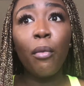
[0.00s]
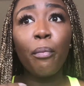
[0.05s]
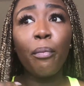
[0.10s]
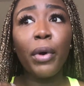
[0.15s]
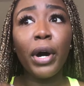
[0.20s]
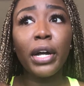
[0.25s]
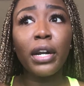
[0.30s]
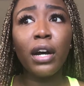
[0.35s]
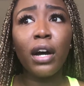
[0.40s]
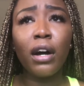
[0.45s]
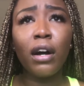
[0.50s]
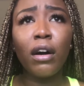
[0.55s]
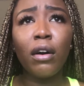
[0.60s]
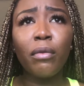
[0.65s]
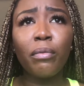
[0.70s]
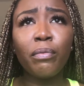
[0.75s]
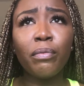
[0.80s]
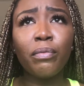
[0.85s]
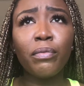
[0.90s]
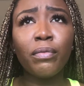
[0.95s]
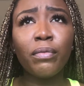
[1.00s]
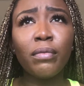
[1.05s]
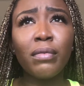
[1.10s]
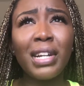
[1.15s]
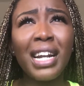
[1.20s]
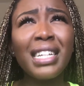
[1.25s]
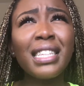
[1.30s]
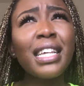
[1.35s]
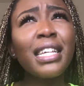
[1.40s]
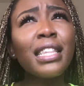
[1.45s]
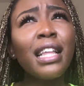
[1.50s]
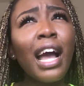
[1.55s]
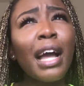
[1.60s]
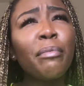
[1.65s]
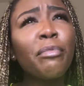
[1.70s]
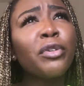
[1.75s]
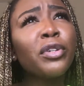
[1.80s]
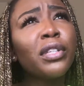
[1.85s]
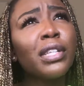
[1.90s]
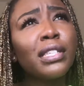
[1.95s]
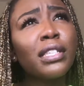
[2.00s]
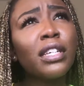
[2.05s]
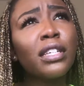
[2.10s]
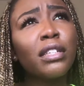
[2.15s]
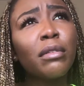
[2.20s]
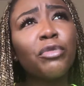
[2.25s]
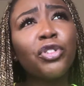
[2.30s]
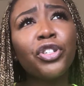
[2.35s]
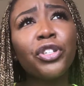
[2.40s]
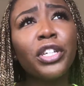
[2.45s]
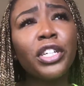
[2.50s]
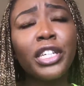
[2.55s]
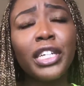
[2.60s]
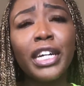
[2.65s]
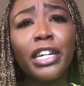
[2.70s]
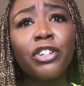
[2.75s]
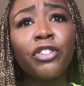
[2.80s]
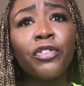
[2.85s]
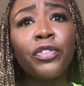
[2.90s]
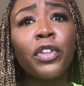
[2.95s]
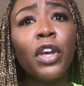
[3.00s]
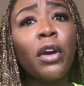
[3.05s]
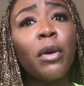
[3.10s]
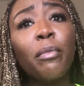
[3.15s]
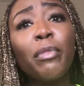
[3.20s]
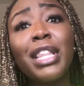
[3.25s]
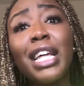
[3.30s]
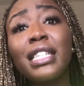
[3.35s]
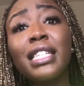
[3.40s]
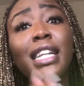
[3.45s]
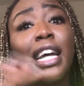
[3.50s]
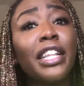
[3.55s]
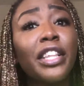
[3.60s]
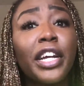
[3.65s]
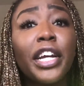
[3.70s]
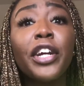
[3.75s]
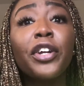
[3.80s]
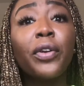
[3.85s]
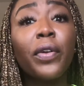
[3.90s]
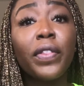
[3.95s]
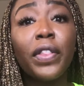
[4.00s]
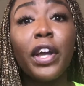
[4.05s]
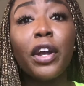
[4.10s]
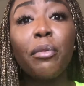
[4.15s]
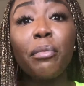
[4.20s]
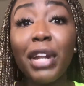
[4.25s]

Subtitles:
But I think that took them junior year, but that's neither here nor there.